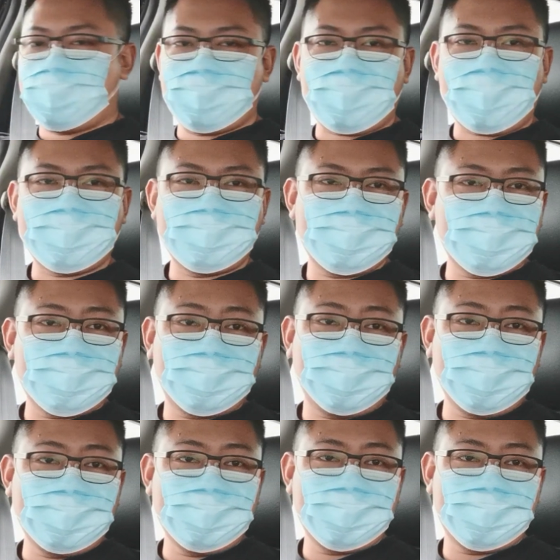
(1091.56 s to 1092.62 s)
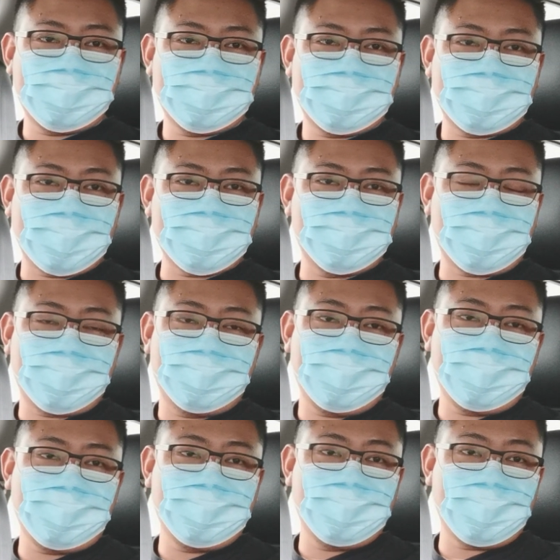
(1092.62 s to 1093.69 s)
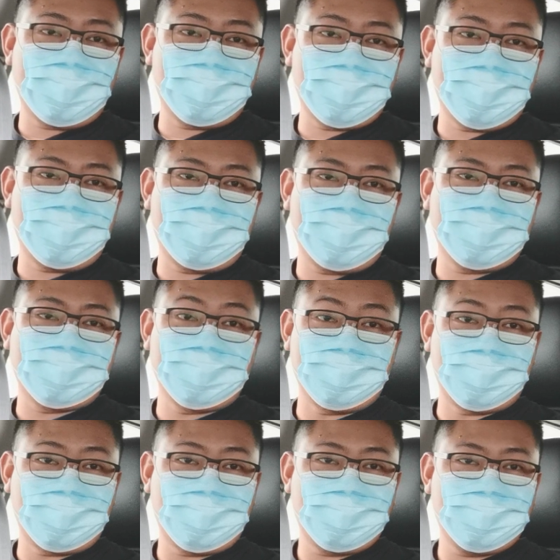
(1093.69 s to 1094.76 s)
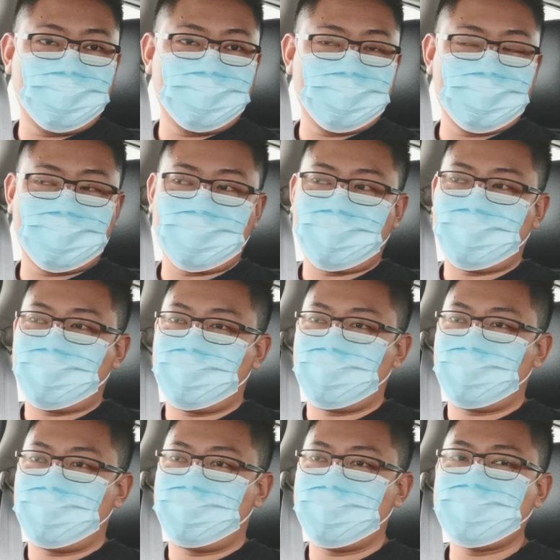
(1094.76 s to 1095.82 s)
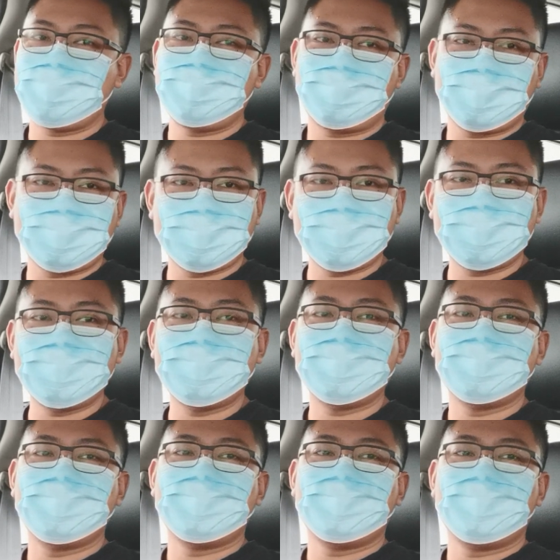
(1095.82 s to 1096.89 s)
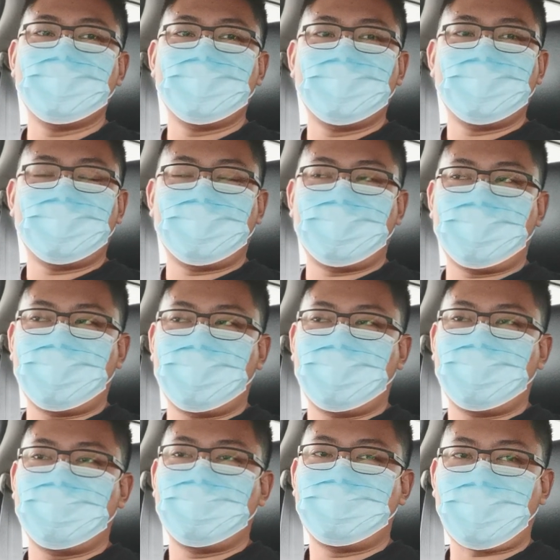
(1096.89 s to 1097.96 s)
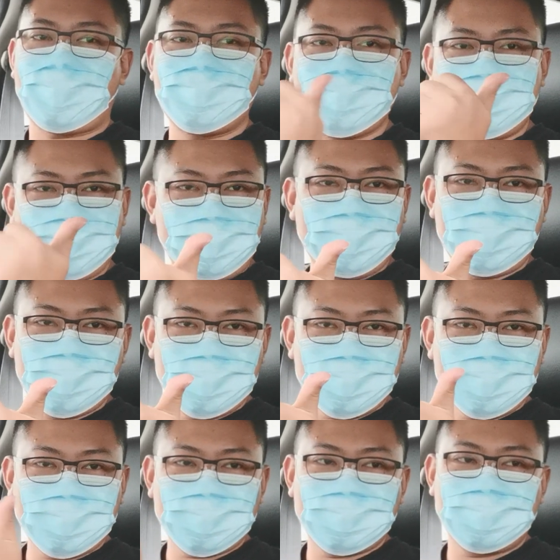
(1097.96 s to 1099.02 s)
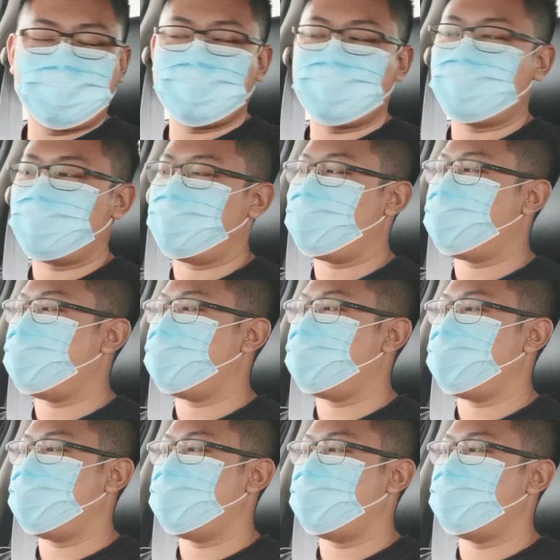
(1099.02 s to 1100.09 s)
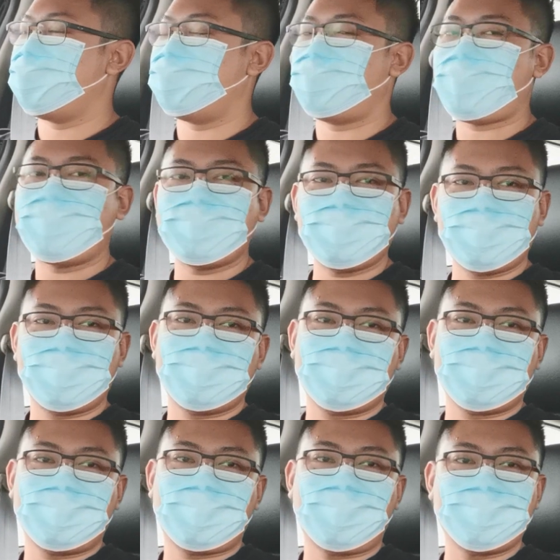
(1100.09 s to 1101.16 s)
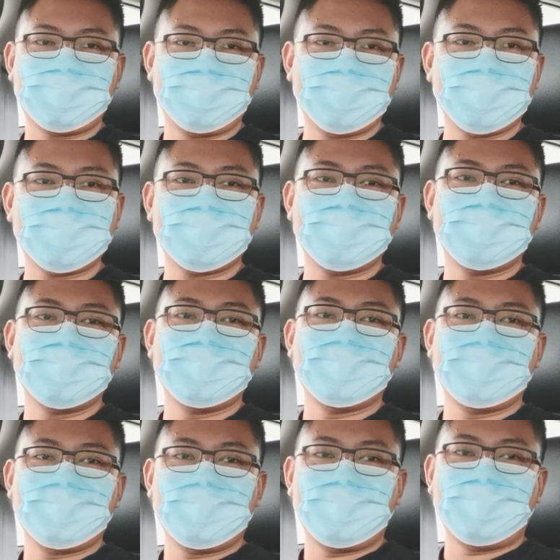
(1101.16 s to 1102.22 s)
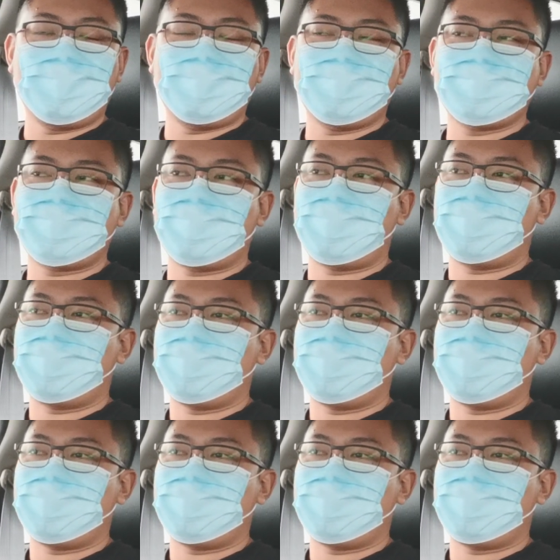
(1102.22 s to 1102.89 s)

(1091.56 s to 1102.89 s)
Okay, I just finished test driving the Almera Turbo. So first impression, power really good, ride comfort is